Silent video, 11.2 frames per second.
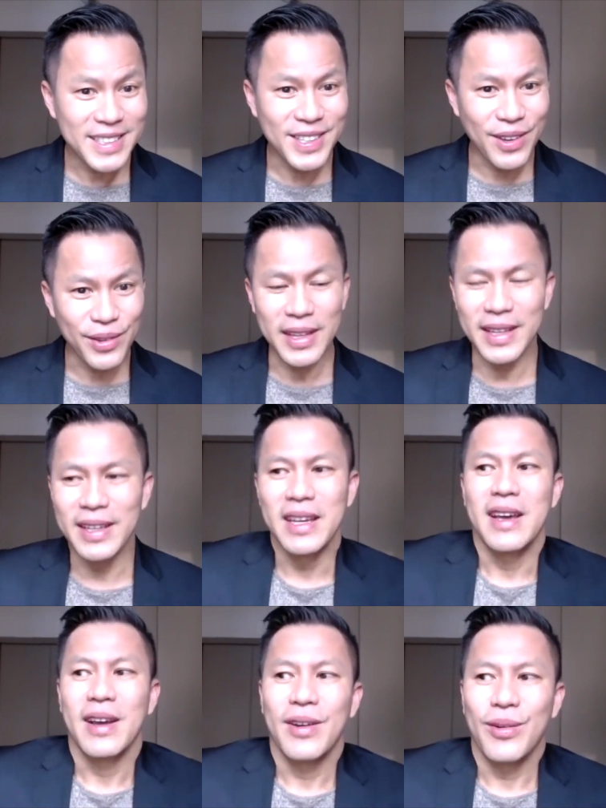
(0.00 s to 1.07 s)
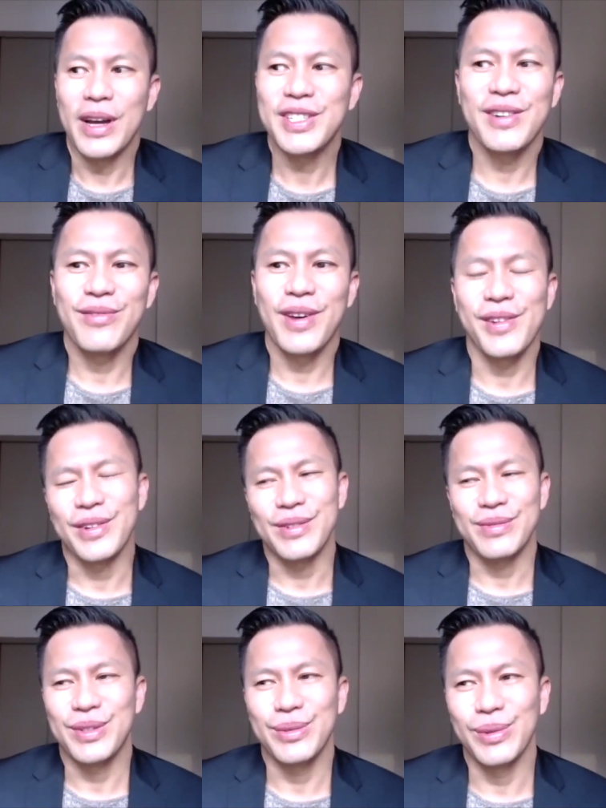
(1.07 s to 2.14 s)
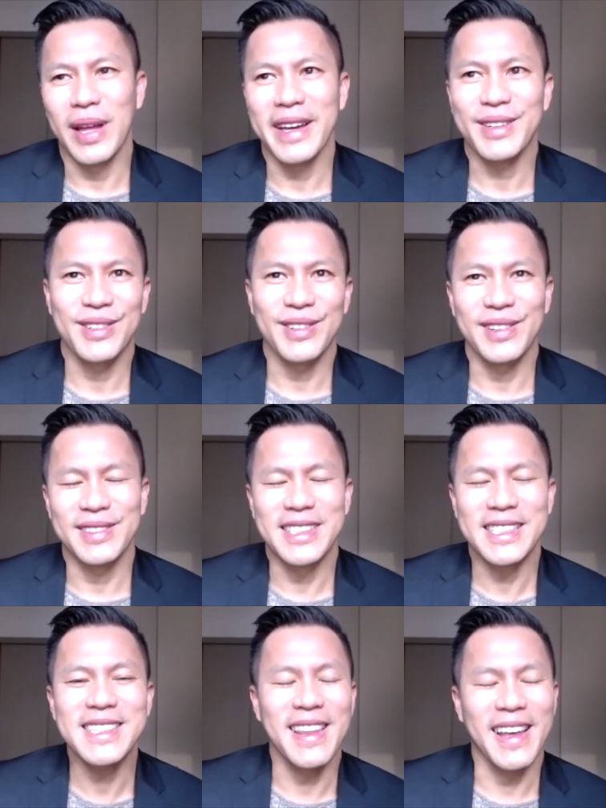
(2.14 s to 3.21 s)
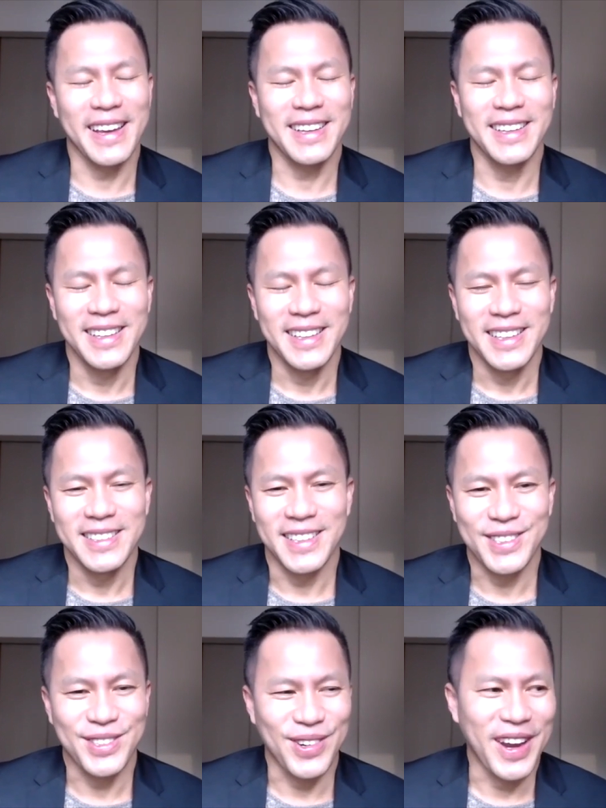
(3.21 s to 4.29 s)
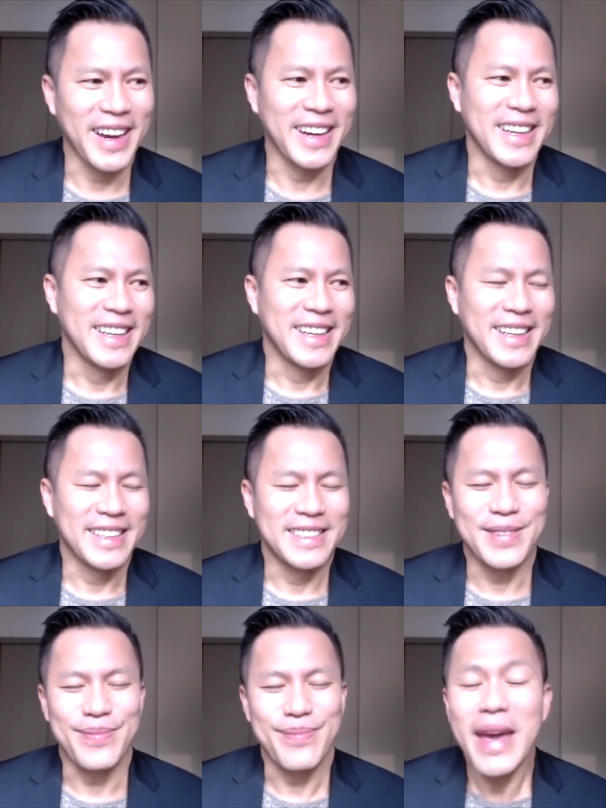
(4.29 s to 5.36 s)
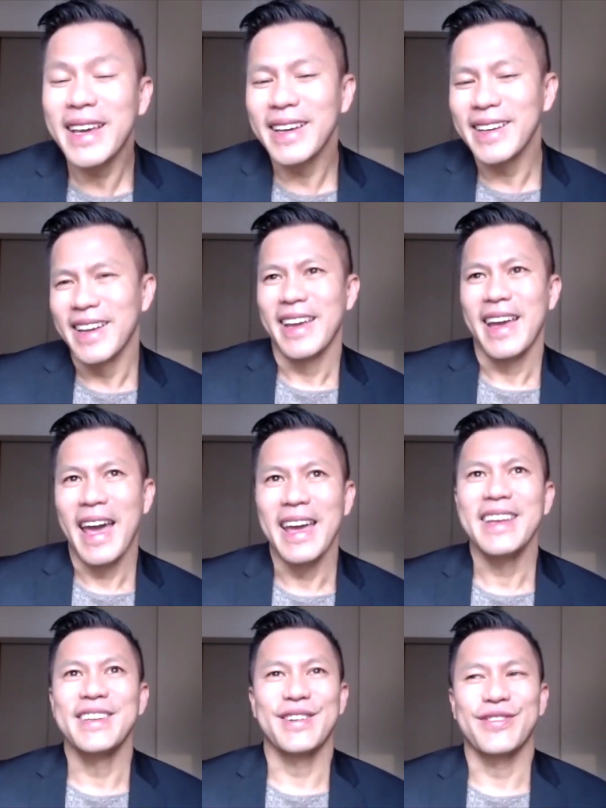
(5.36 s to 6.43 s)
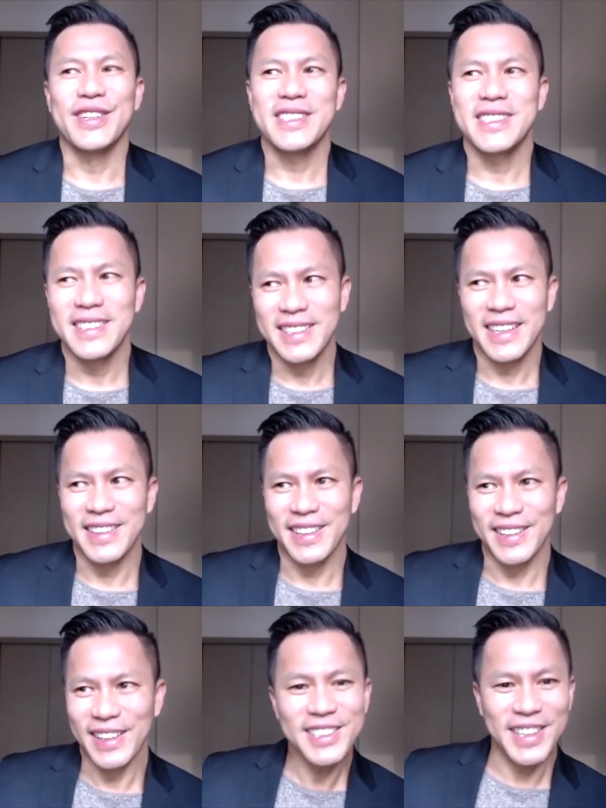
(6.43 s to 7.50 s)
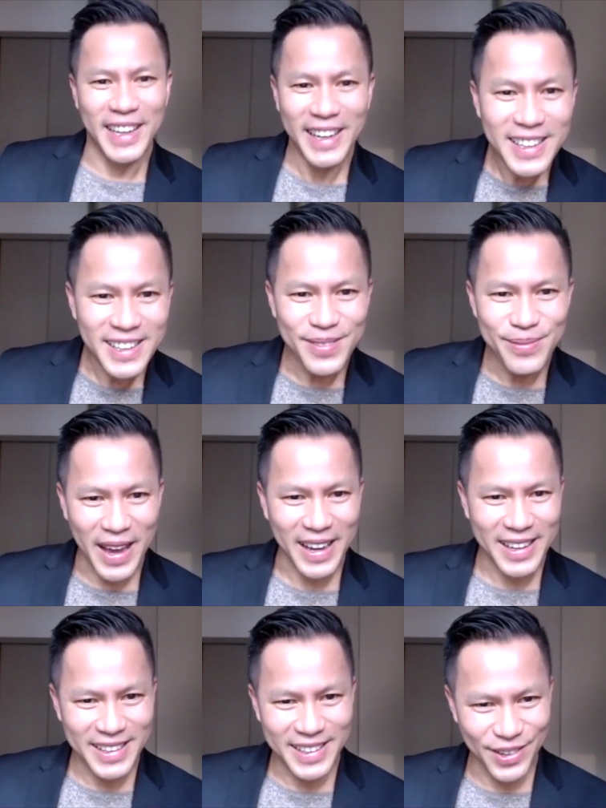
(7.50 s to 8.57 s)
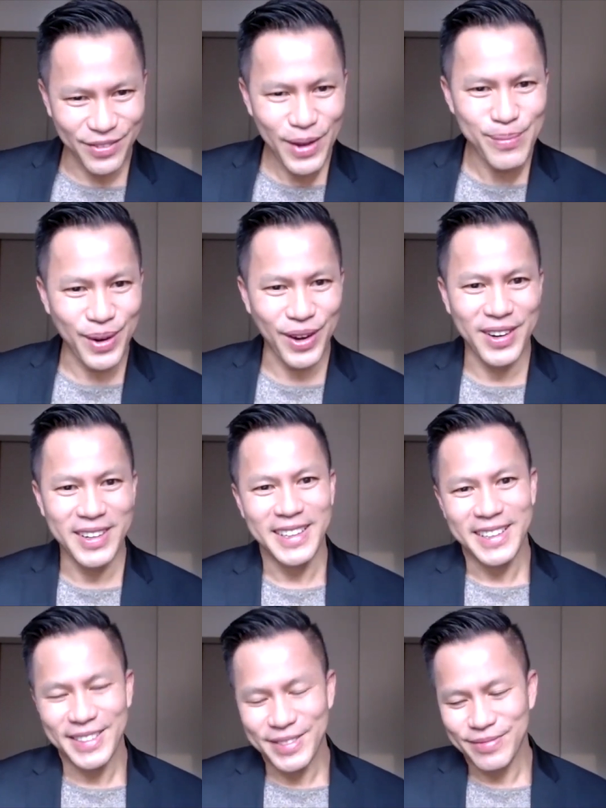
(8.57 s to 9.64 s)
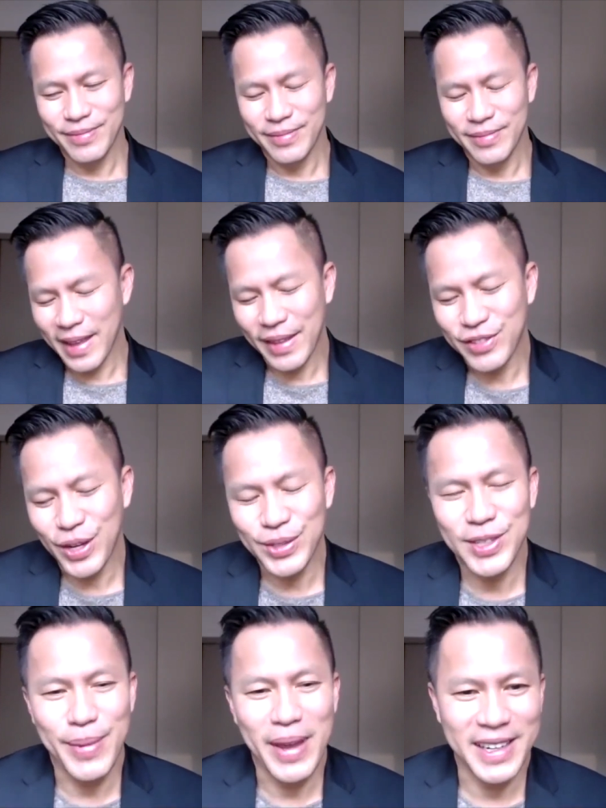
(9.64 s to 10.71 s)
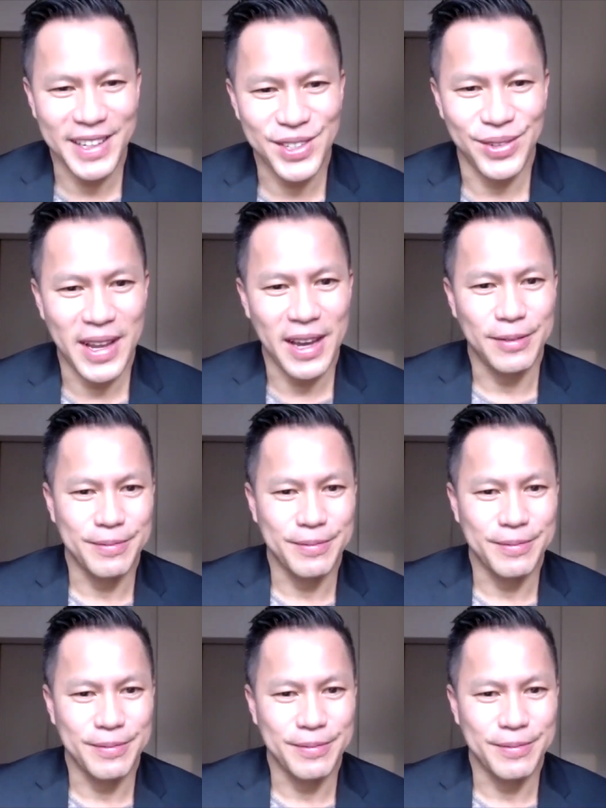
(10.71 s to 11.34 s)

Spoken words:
So the question of whether to like or dislike Dr. Wright didn't make any difference in the listing back in November, and they've chosen to make it an issue now.